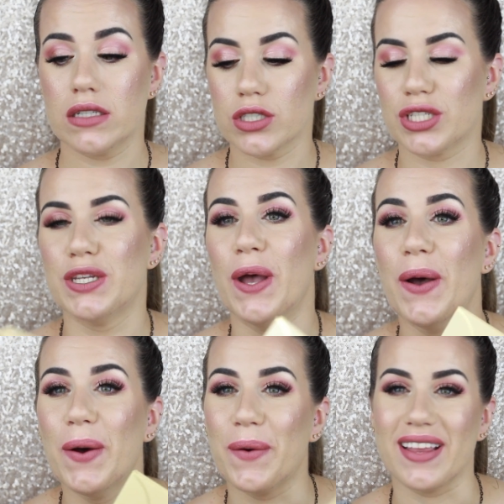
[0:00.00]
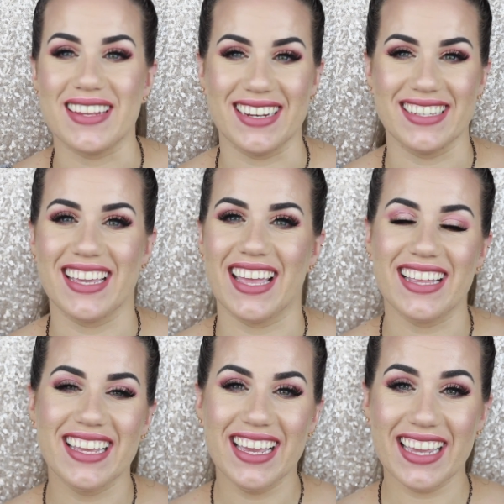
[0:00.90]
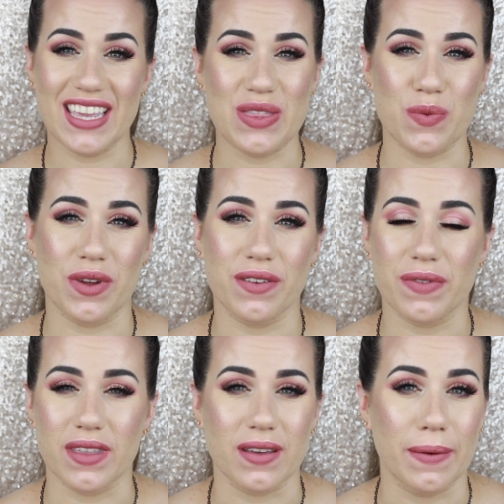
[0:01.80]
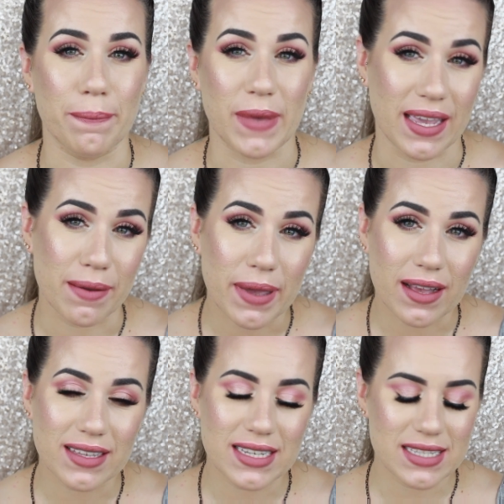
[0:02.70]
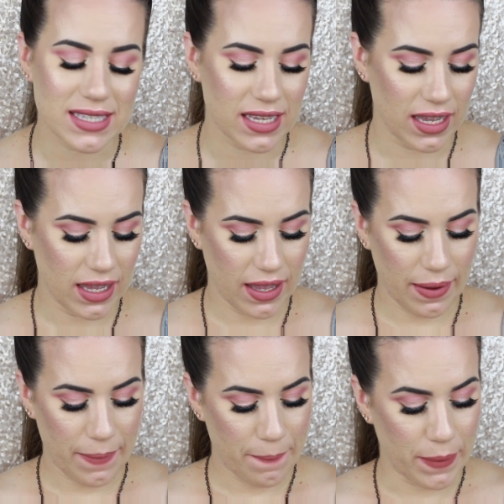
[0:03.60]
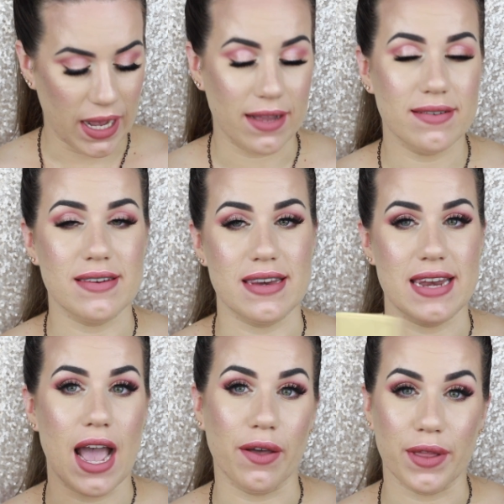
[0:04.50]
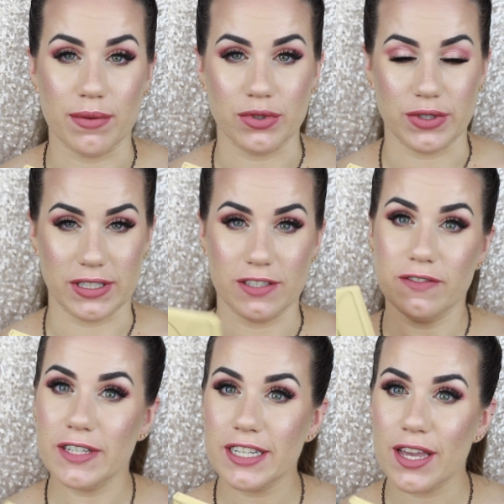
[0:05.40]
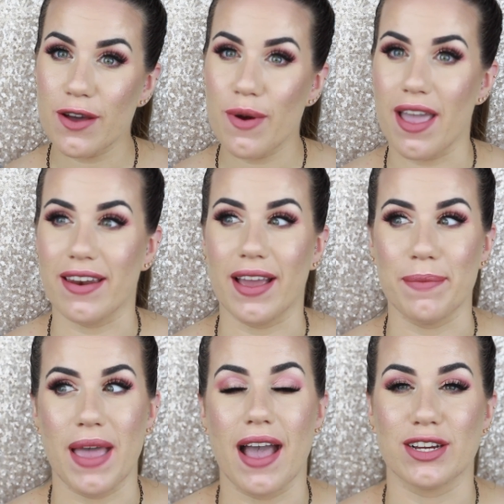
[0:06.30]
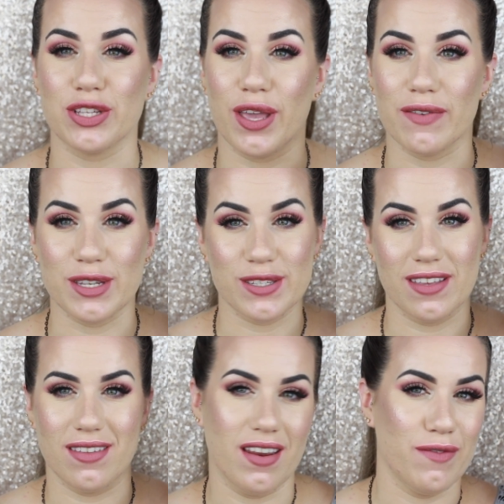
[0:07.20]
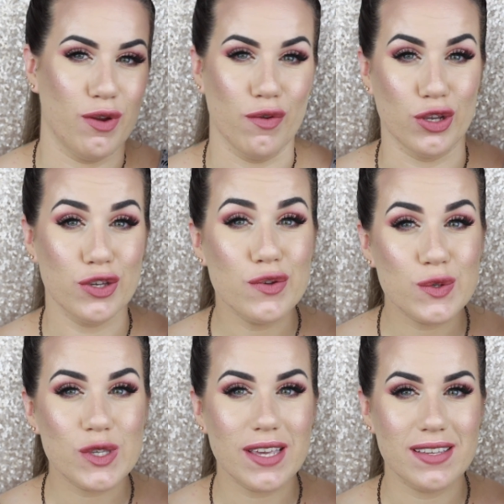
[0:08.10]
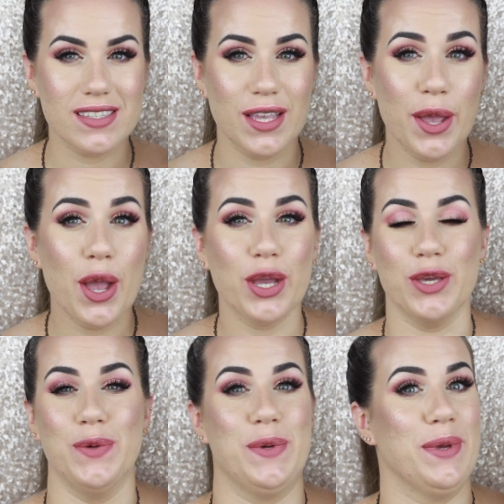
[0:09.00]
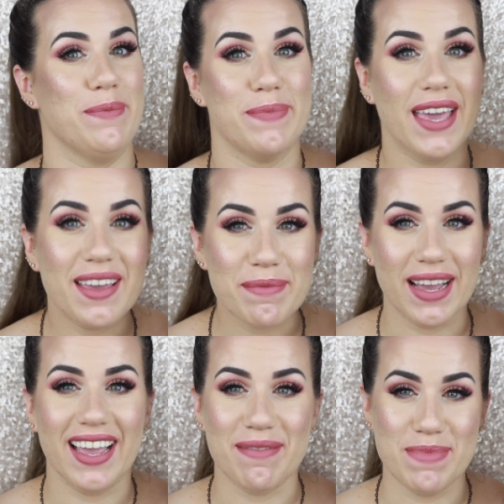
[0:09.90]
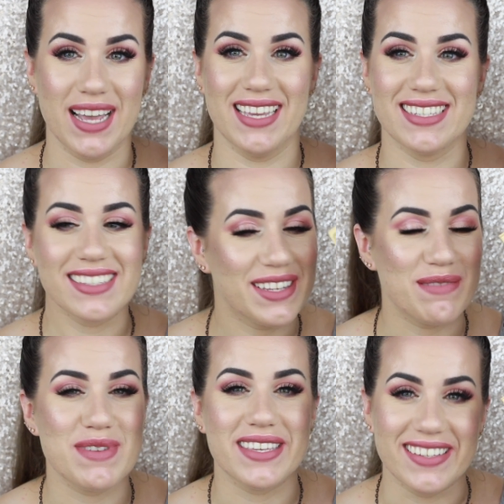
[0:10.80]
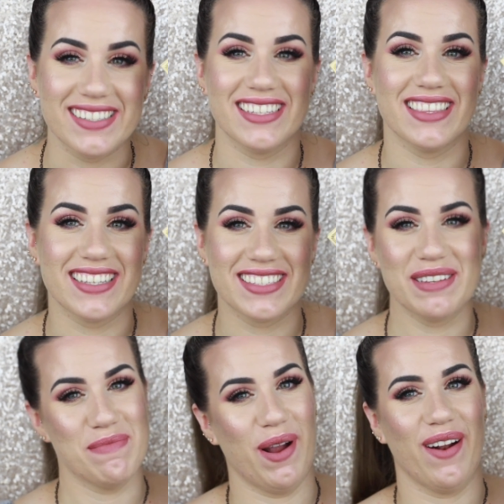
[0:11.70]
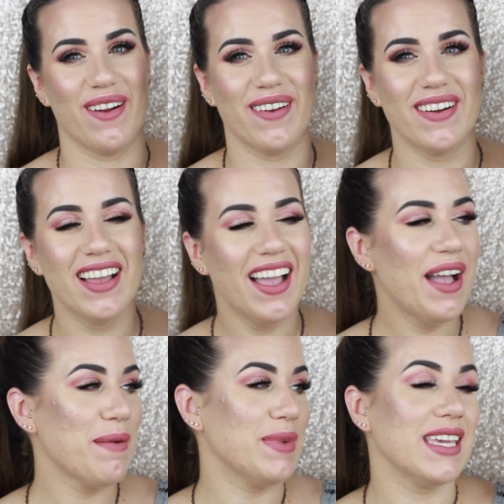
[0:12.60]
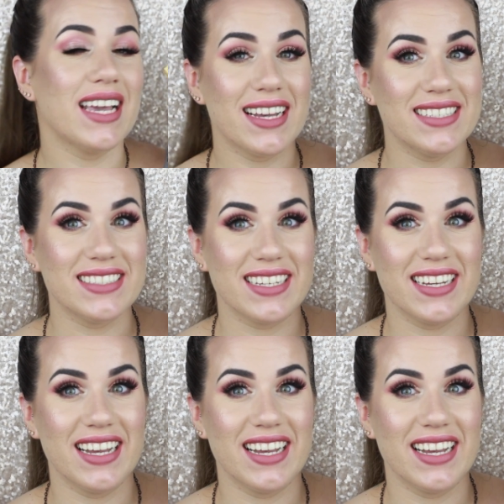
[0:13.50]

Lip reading: So I didn't get either one of the Mega palettes. But now that I'm doing this video and I'm actually having to say that I've never used this, you can bet my butt is going to be using this tomorrow, because